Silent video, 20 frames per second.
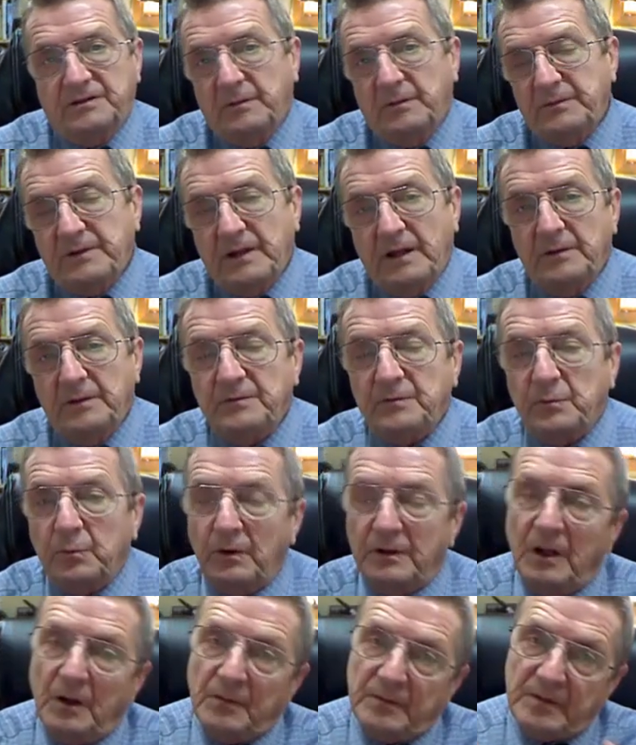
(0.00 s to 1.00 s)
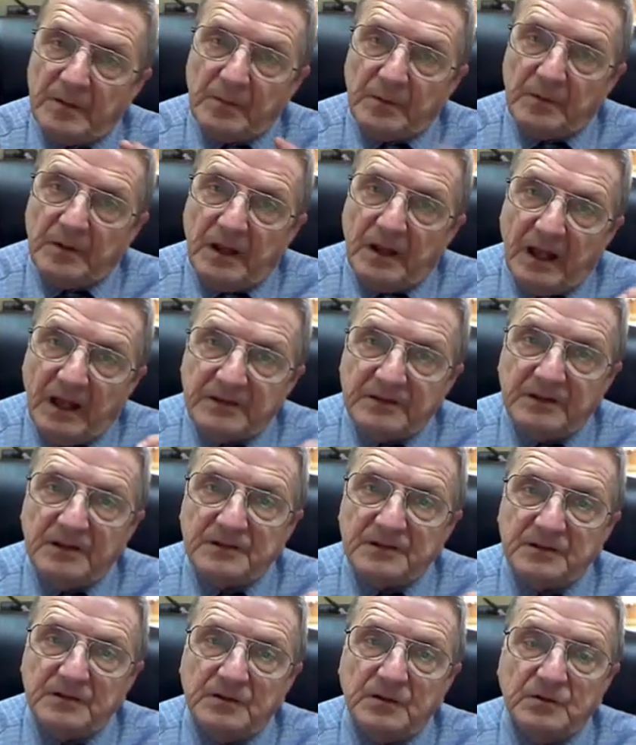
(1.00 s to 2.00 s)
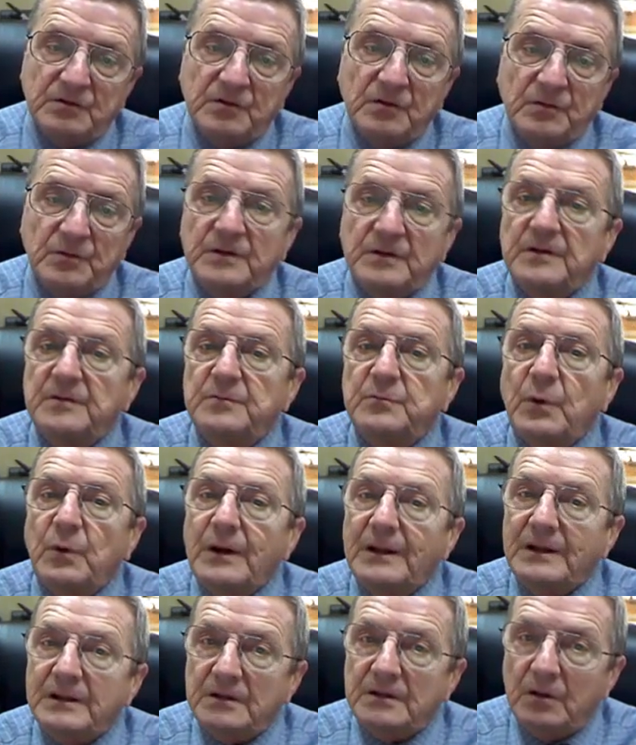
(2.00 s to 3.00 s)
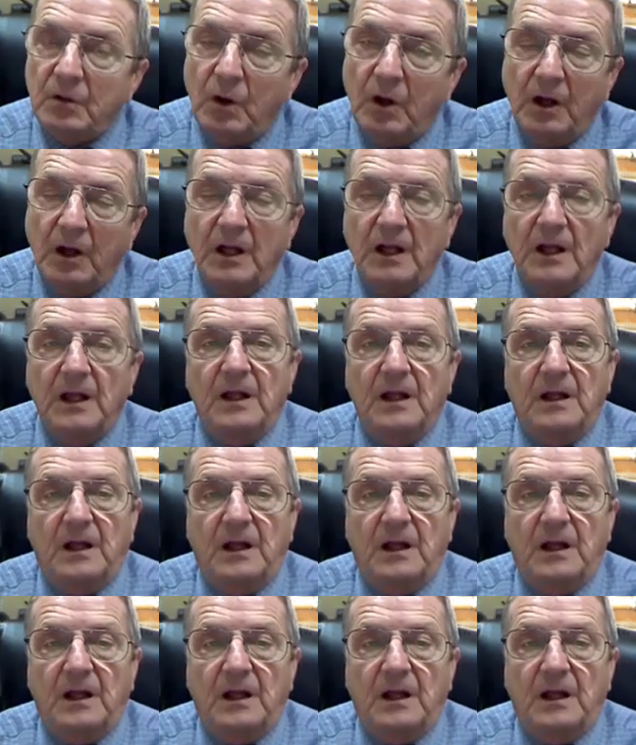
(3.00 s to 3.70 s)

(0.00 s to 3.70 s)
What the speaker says: Sometimes remember, ethics is a little different than breaking the law.